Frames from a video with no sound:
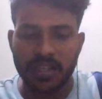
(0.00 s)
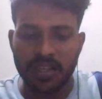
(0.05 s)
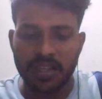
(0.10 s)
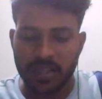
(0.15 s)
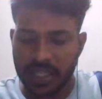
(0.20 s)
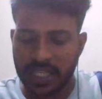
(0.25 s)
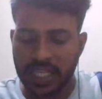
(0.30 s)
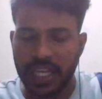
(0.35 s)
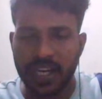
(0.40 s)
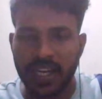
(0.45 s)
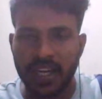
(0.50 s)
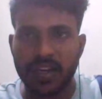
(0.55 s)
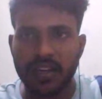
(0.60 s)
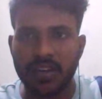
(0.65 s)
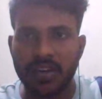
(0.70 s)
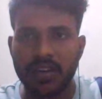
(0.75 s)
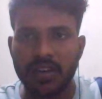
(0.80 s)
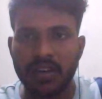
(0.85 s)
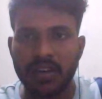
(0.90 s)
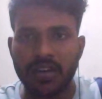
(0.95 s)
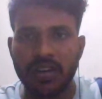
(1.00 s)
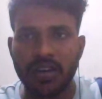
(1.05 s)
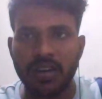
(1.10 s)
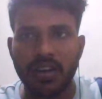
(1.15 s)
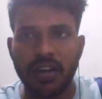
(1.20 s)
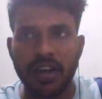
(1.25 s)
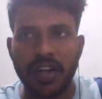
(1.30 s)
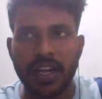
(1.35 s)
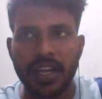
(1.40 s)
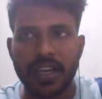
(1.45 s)
Short channel
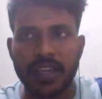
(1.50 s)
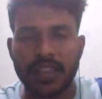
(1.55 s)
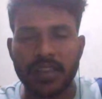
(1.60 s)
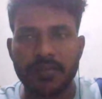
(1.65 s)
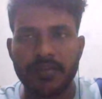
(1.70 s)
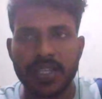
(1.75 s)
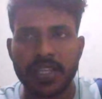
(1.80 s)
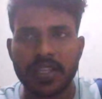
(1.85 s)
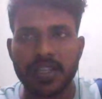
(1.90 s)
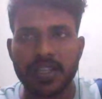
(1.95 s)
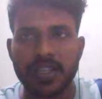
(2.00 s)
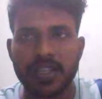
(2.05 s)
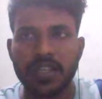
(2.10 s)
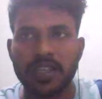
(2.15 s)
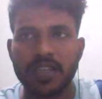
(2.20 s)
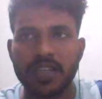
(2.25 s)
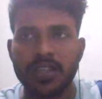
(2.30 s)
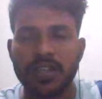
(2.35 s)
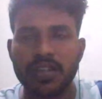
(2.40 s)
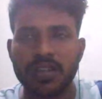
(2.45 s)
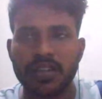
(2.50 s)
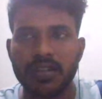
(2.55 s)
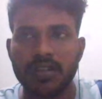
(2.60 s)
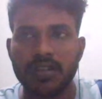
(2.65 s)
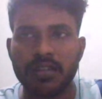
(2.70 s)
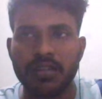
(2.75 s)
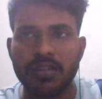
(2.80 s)
effect is nothing but when